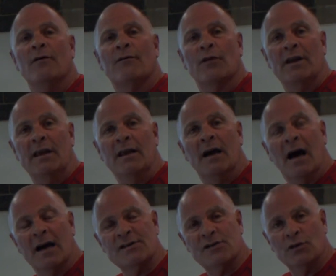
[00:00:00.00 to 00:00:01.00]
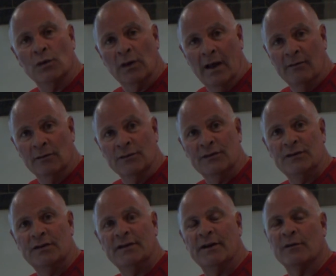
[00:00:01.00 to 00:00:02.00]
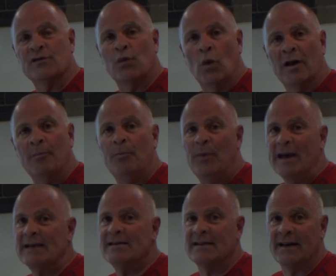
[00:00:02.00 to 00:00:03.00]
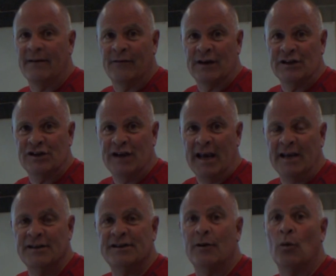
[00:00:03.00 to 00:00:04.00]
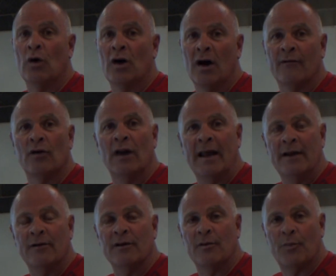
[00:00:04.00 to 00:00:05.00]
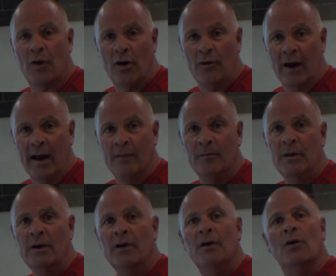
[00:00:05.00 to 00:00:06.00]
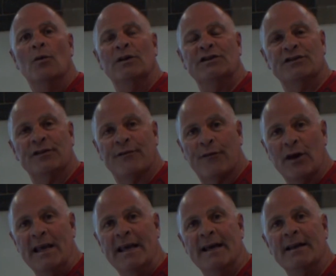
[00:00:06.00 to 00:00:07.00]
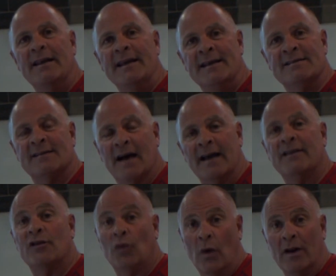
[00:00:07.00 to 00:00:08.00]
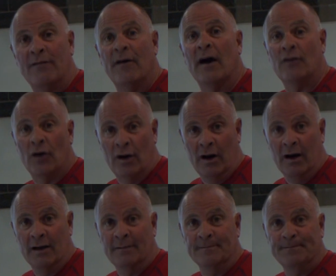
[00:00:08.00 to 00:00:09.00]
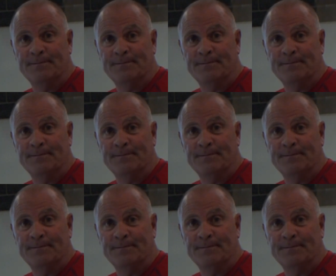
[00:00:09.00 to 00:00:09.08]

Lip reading: For the high school levels, there is one big significant change that we'll cover later in the program, which is the free hit inside the 25-yard line.